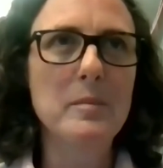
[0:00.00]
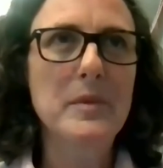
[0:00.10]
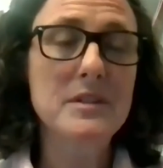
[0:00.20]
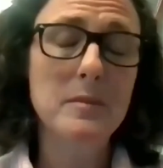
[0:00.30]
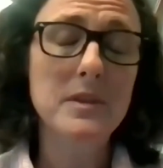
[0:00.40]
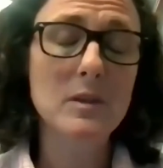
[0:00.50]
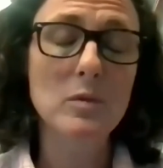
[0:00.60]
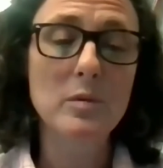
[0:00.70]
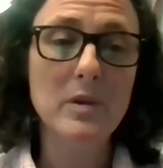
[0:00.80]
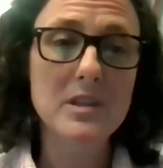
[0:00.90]
be something that
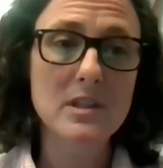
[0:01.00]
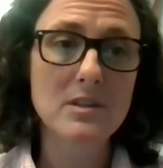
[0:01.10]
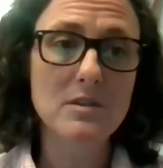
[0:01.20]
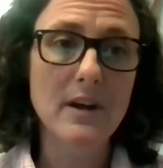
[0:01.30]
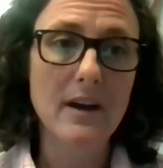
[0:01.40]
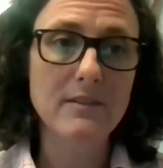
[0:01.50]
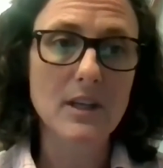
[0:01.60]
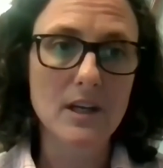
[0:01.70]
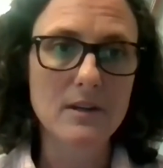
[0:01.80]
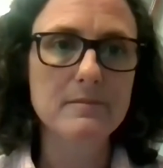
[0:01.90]
we'll continue to
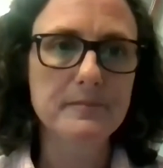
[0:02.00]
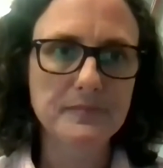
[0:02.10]
advocate.